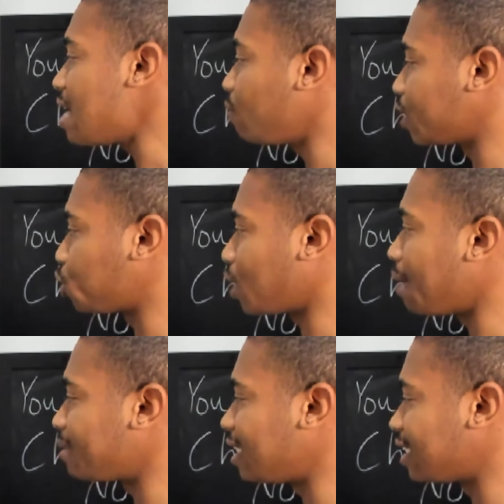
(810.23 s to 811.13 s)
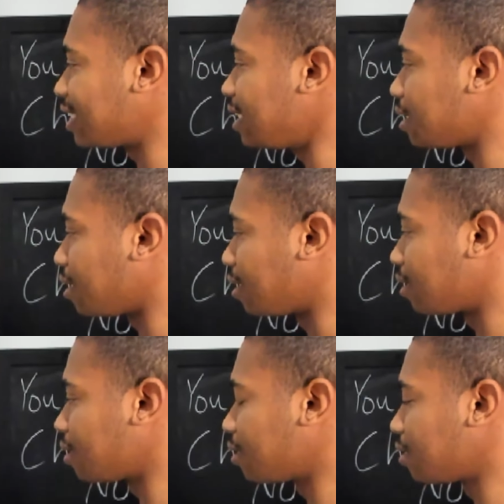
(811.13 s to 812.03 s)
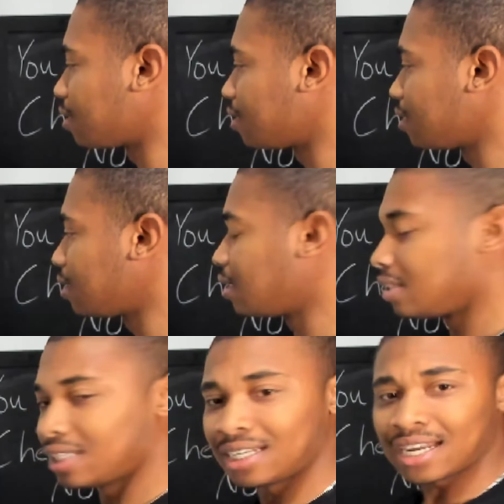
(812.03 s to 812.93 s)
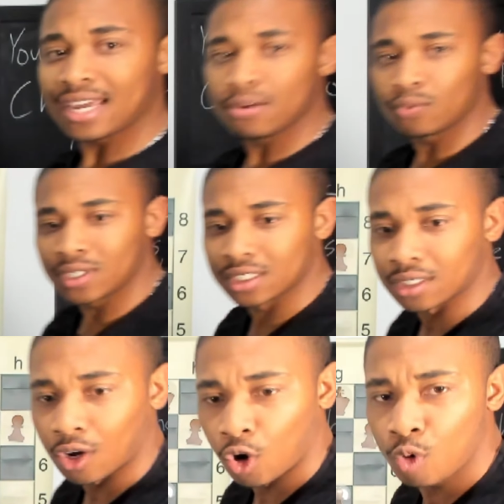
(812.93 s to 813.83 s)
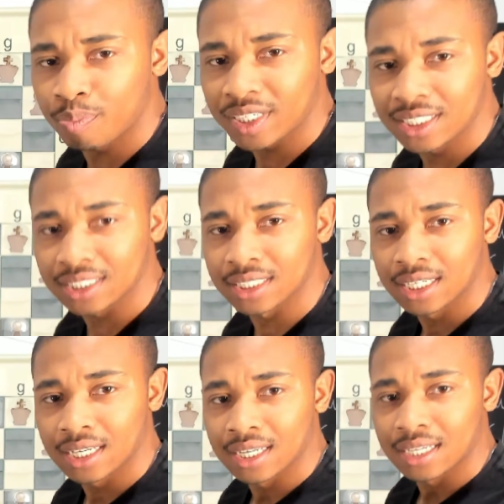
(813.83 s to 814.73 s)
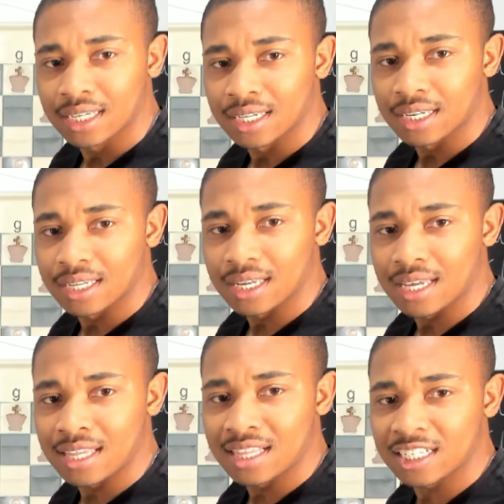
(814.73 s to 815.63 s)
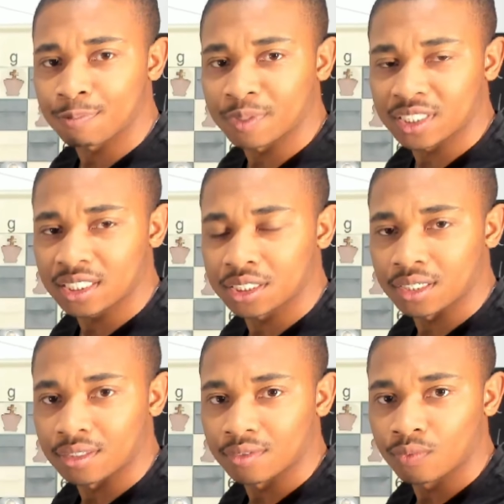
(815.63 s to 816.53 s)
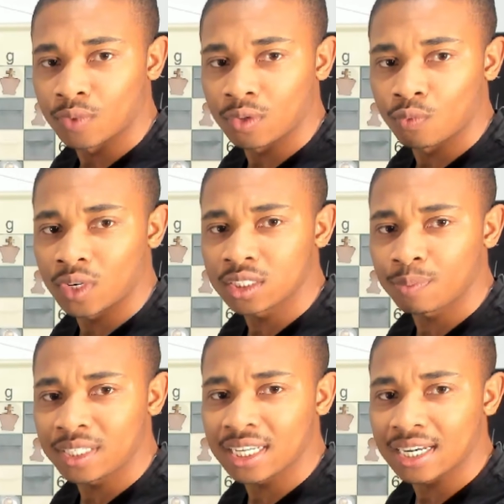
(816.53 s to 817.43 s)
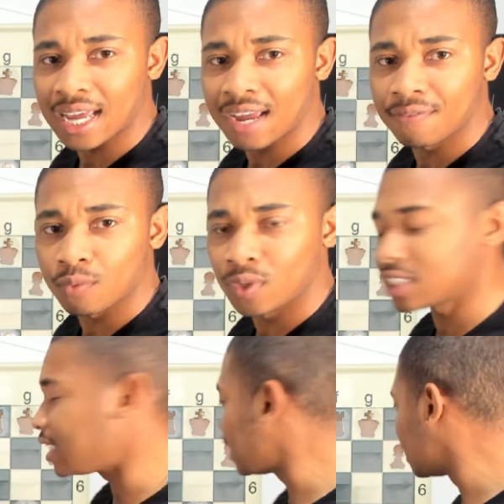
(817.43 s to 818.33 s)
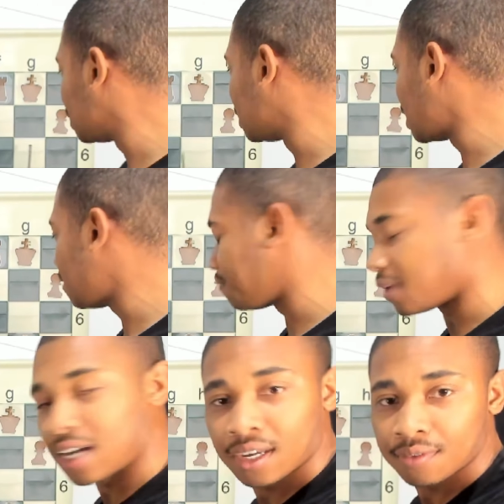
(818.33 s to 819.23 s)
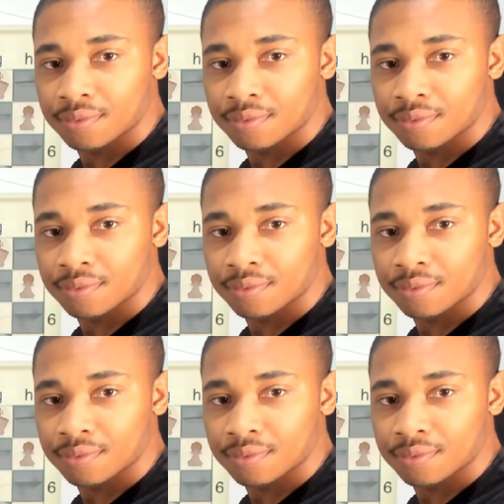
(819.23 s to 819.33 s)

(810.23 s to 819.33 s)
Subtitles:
was trapped in the center. The knight was hopeless in this position. Once they did g5